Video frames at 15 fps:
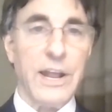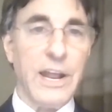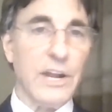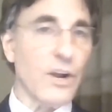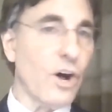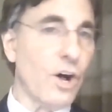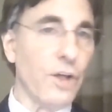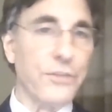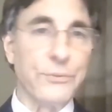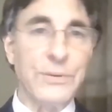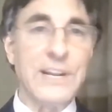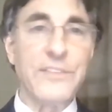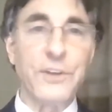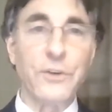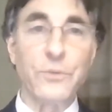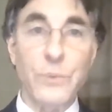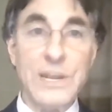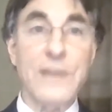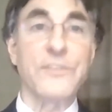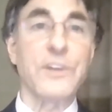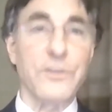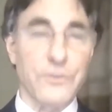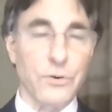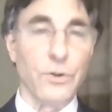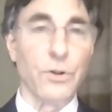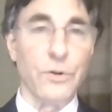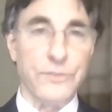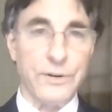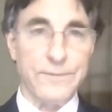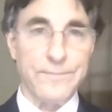And all three of those we have control
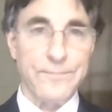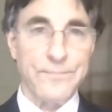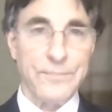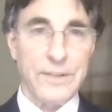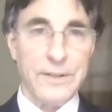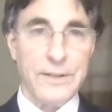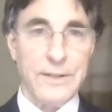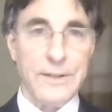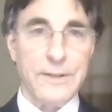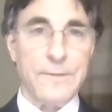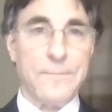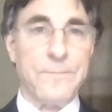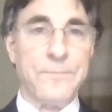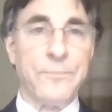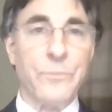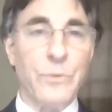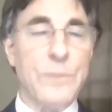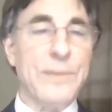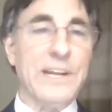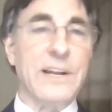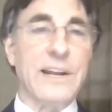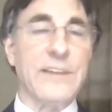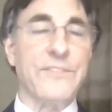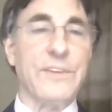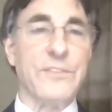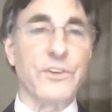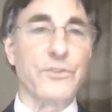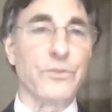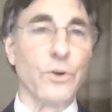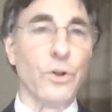over. We may not have
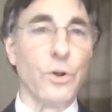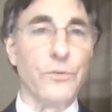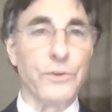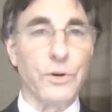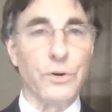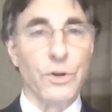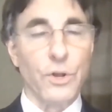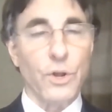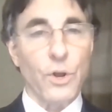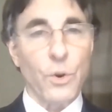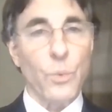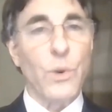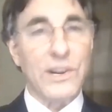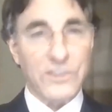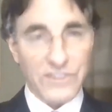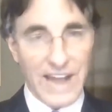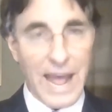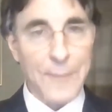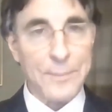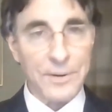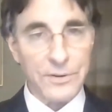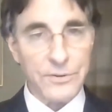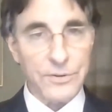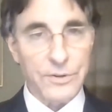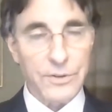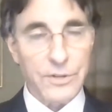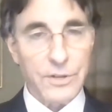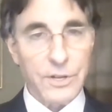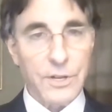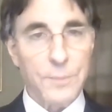control over what has happened,
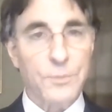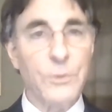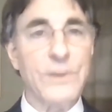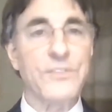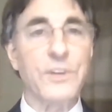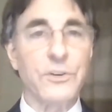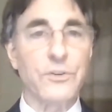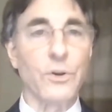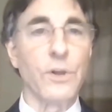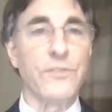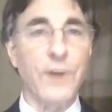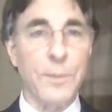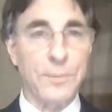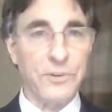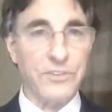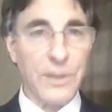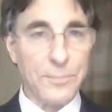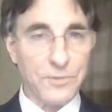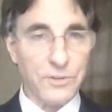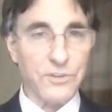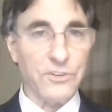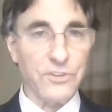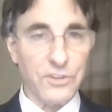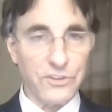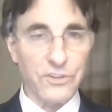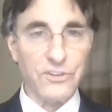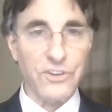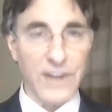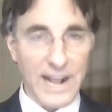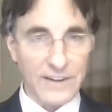but we have control of our perception,
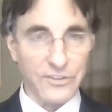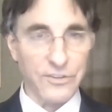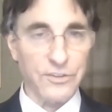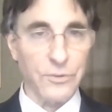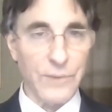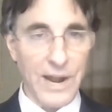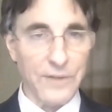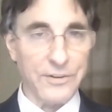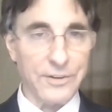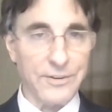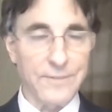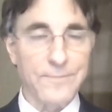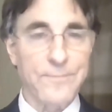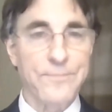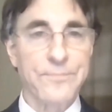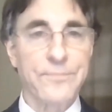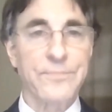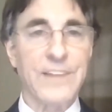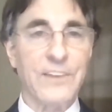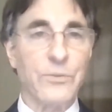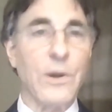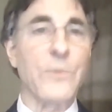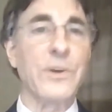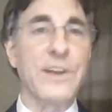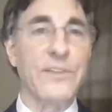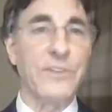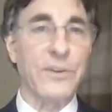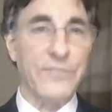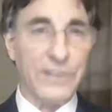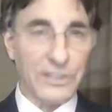decisions, and actions around it. That's why we're
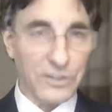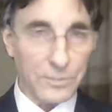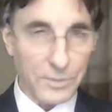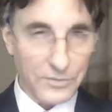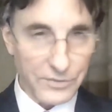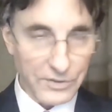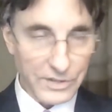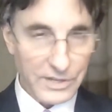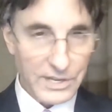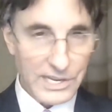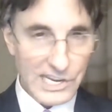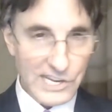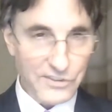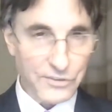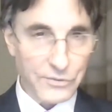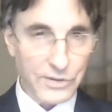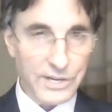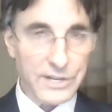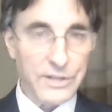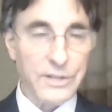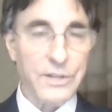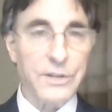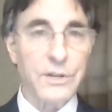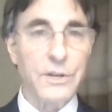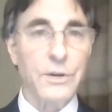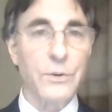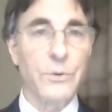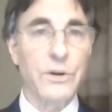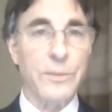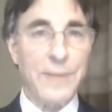never a victim of history.
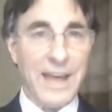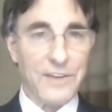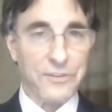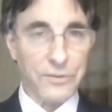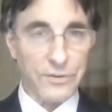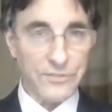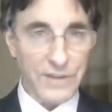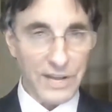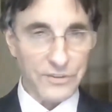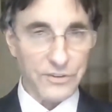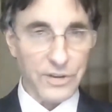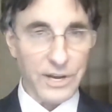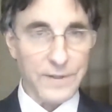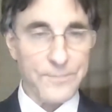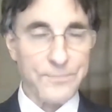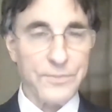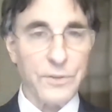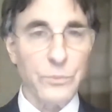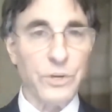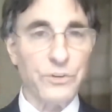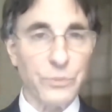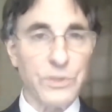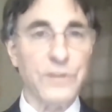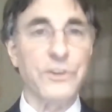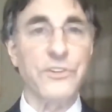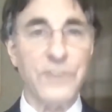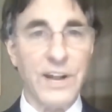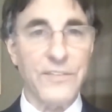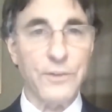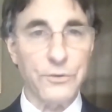We're a master of destiny. Once we
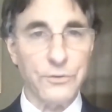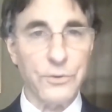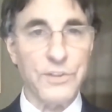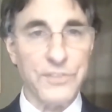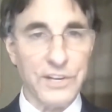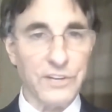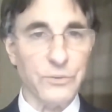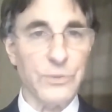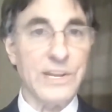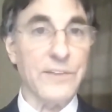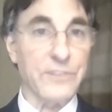understand those three things, we